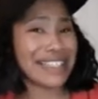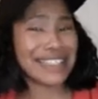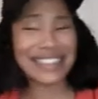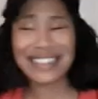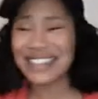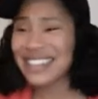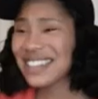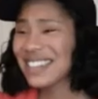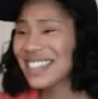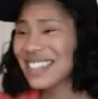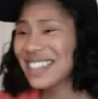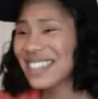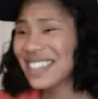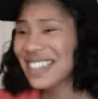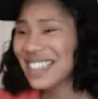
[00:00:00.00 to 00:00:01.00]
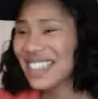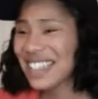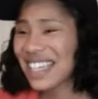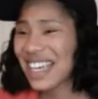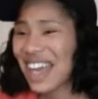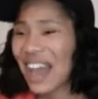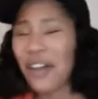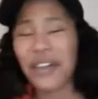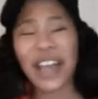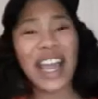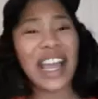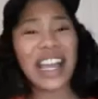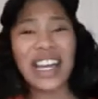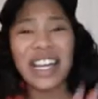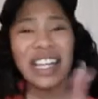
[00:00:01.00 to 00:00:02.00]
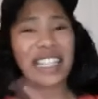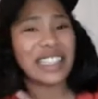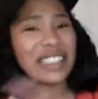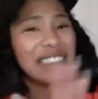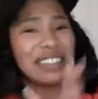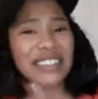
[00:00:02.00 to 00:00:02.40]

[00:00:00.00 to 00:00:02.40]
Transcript: Okay, honey. Okay, honey.